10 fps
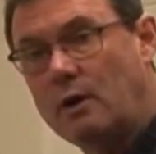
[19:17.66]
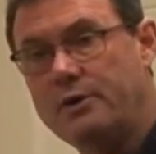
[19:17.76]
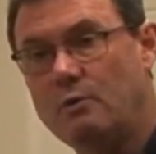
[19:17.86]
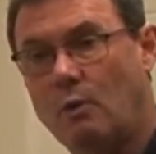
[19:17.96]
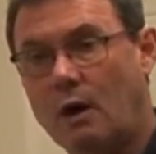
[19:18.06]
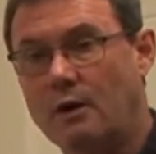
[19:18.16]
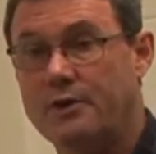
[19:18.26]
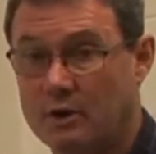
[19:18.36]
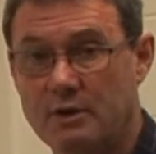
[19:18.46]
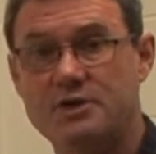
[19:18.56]
where you work.
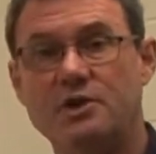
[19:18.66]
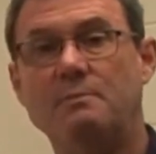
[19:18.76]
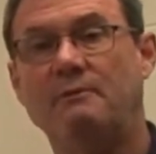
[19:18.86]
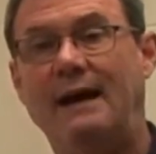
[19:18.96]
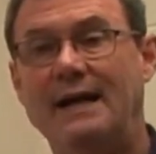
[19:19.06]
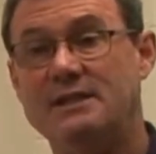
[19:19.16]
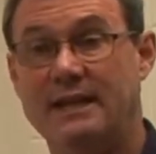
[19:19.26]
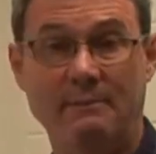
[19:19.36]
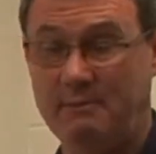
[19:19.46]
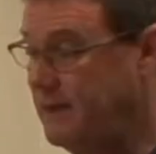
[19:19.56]
You're going to supervise
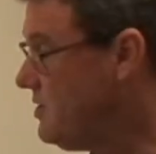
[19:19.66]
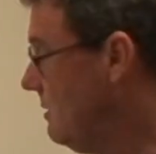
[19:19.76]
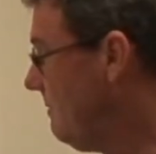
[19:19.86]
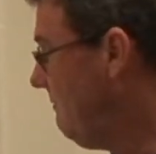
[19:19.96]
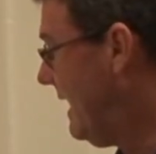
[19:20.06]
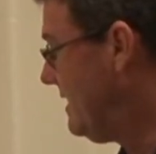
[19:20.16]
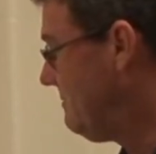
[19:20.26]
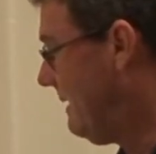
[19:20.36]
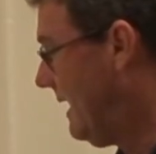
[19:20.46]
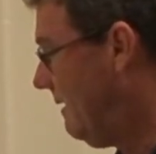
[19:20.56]
them and be
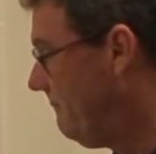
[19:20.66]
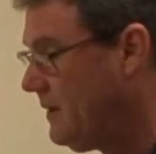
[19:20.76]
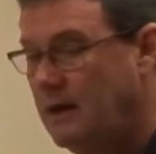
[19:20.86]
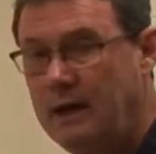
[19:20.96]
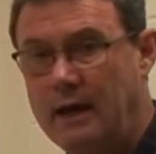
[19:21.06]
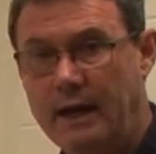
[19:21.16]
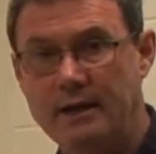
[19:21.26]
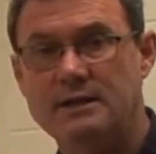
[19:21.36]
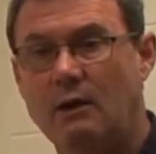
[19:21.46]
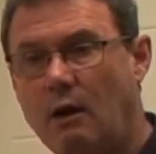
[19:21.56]
supervised by them.
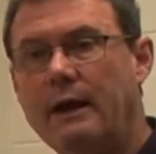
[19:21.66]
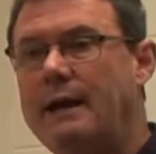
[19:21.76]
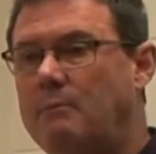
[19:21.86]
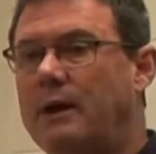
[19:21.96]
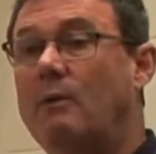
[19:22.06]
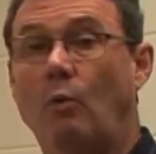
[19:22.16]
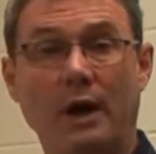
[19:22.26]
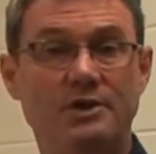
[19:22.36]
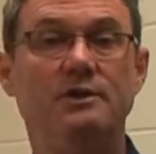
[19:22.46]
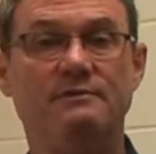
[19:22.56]
You say, okay, Brent,
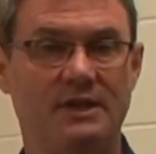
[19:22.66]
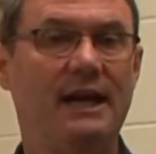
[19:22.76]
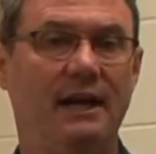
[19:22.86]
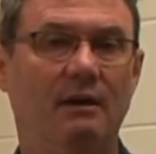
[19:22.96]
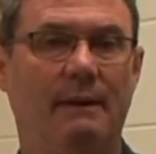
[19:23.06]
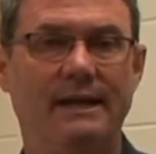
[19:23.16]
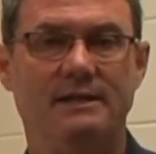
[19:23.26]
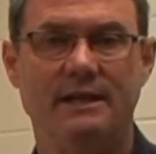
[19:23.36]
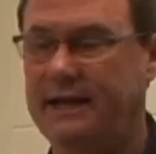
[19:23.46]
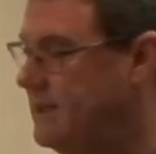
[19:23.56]
what you've said here makes
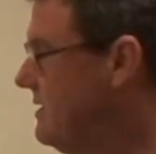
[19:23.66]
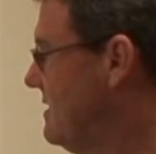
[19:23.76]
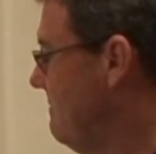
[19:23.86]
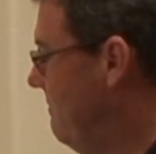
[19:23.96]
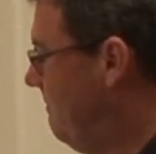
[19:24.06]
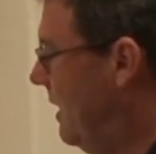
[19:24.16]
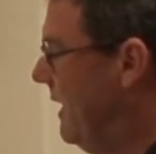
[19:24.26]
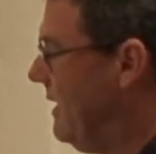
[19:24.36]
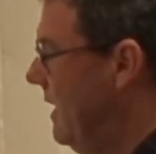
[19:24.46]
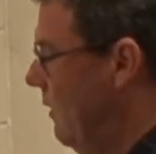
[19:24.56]
sense.
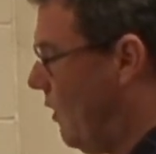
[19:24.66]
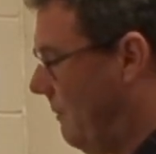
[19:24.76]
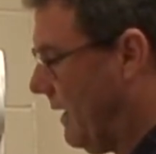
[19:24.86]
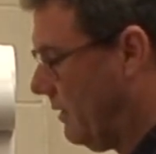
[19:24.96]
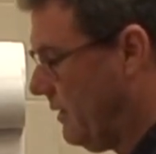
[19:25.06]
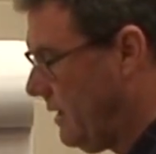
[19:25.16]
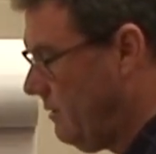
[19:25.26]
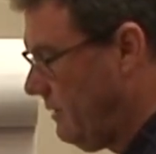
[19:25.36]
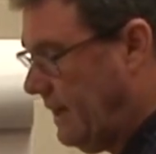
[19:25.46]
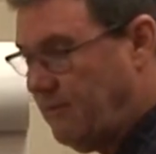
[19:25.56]
But what am I going
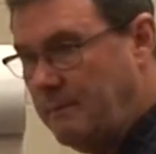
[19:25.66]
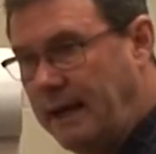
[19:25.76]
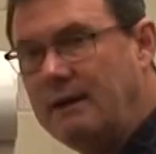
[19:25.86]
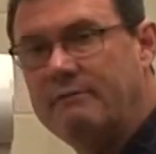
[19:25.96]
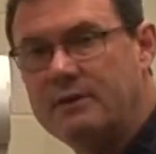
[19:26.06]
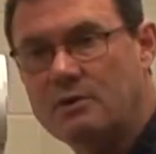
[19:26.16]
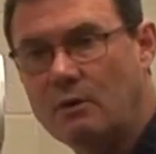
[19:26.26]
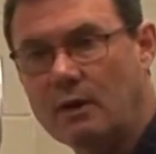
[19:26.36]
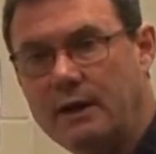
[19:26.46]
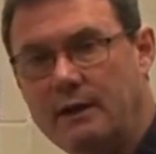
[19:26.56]
to do? Give them an
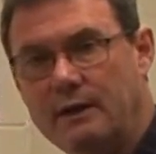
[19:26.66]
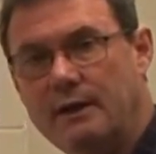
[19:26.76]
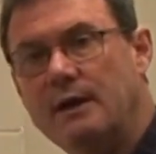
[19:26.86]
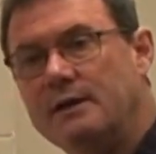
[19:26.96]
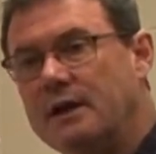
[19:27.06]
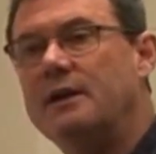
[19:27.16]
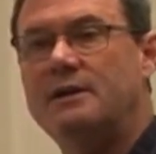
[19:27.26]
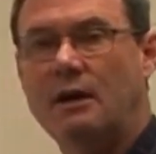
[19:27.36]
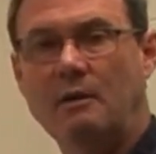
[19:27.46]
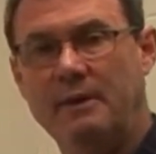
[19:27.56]
inventory to
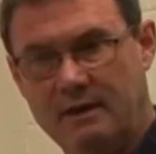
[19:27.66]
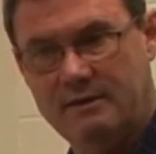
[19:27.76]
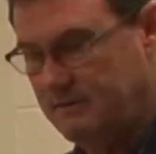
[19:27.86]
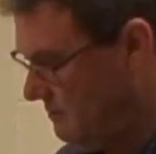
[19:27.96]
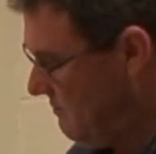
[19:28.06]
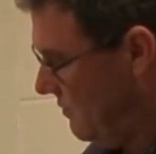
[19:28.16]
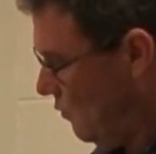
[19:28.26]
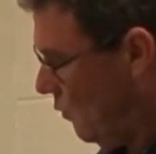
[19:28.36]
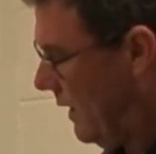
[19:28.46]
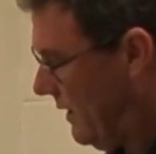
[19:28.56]
determine
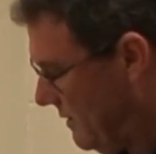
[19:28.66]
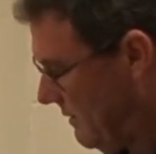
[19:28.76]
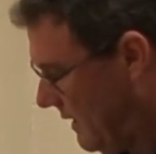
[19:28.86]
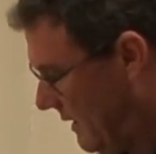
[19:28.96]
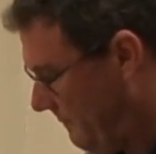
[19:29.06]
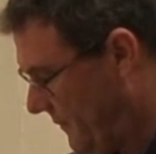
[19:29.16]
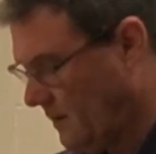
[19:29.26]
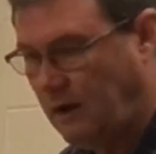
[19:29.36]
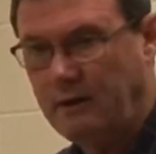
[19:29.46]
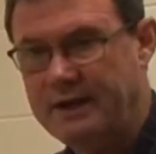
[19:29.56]
what
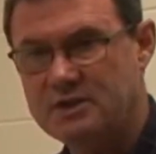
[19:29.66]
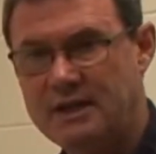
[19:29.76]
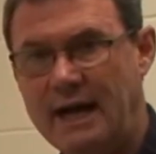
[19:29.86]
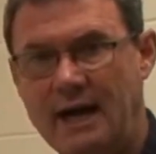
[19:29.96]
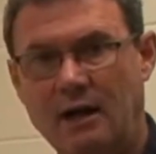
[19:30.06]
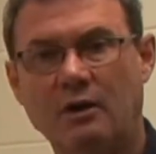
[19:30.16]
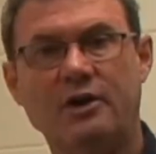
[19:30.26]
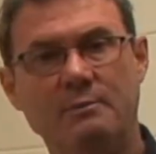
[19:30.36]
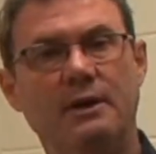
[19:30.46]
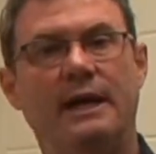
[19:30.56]
learning style or
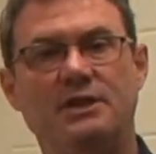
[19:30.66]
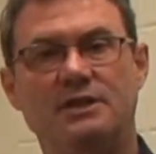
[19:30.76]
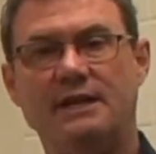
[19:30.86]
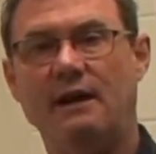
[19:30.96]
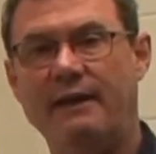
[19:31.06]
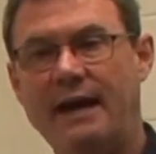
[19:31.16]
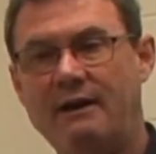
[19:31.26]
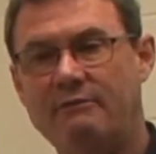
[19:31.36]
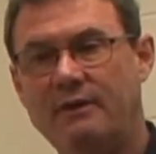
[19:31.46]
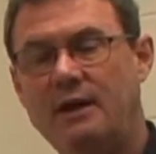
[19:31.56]
communication style they have?